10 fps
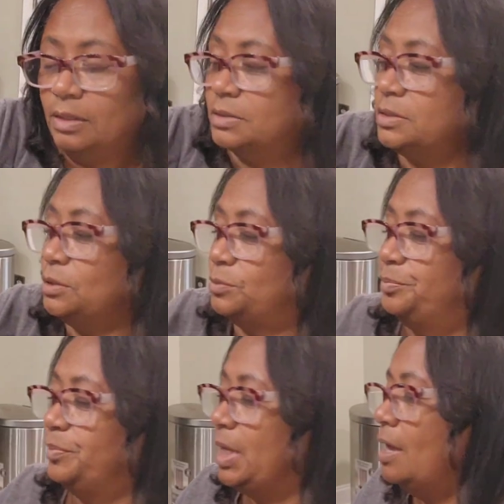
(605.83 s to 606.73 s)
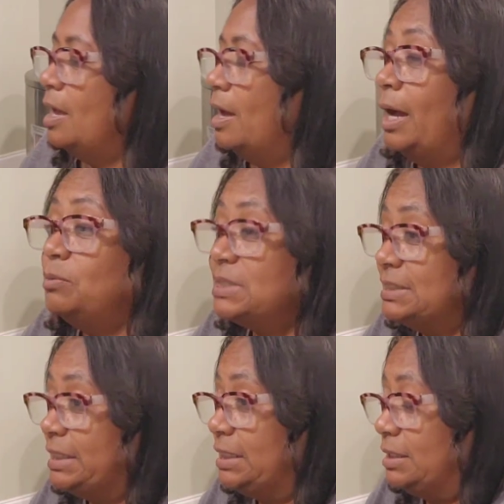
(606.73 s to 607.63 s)
So I was
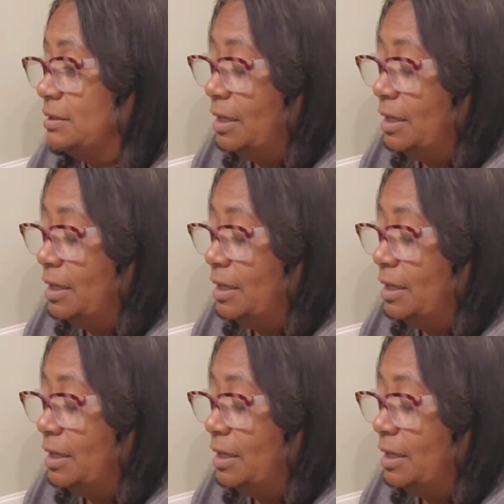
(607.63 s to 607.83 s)
thinking,